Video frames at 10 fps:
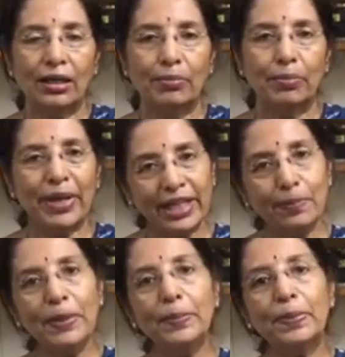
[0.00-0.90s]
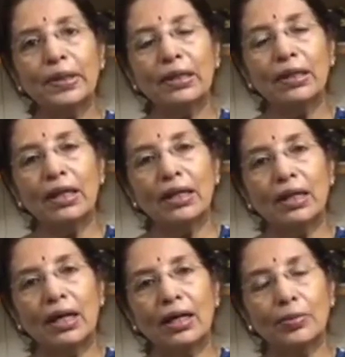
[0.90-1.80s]
Many people
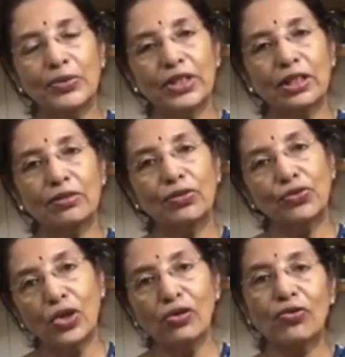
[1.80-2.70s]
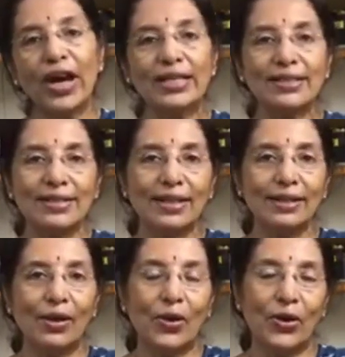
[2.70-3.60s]
observe full
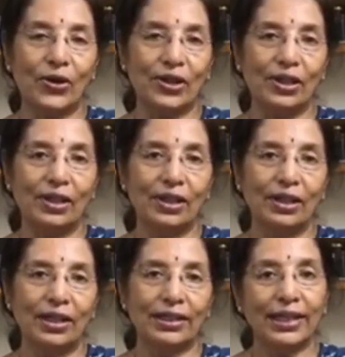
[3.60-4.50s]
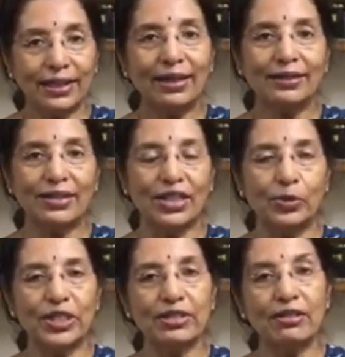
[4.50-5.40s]
fasting on Ekadashi,
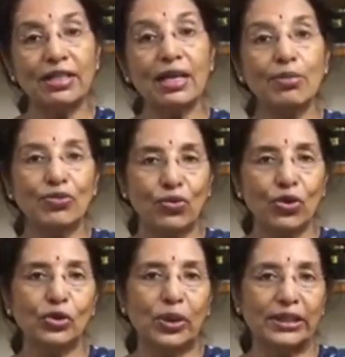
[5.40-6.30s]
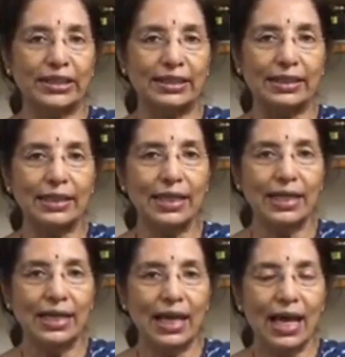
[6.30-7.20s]
which is the day before Dwadasi.
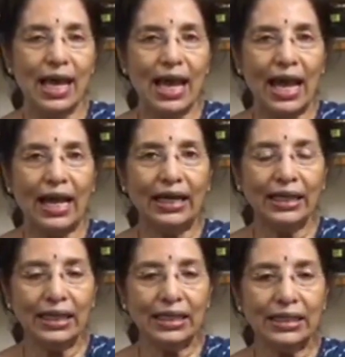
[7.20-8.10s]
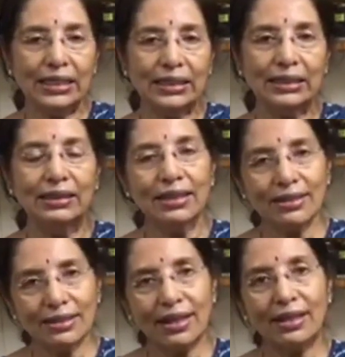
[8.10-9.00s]
And
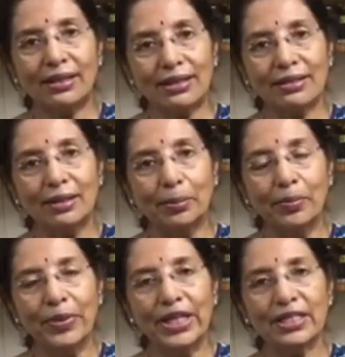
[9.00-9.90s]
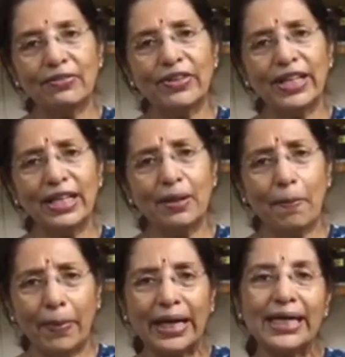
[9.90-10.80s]
this rasam is a very
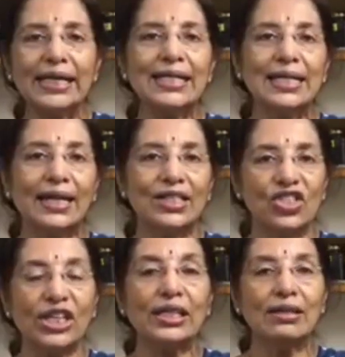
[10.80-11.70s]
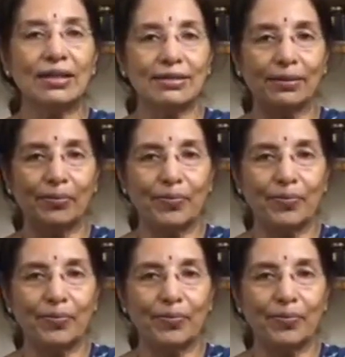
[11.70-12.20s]
mild and gentle rasam.